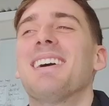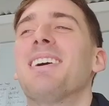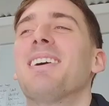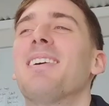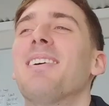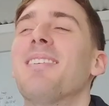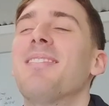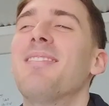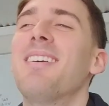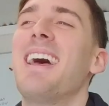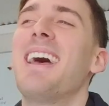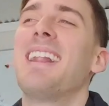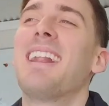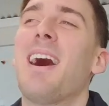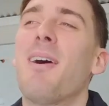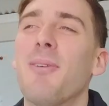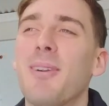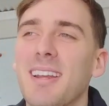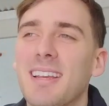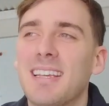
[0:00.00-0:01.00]
Oh, man.
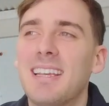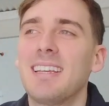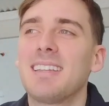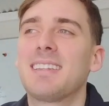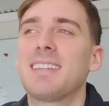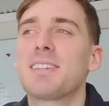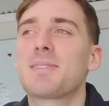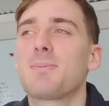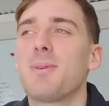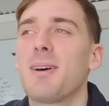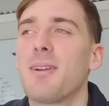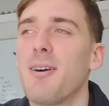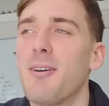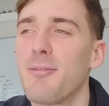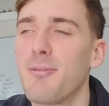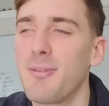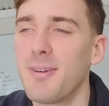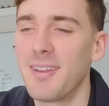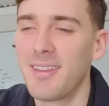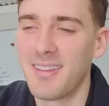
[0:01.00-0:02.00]
I want to kick this one
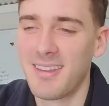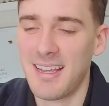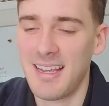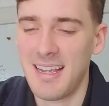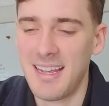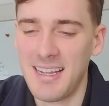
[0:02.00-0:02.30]
off with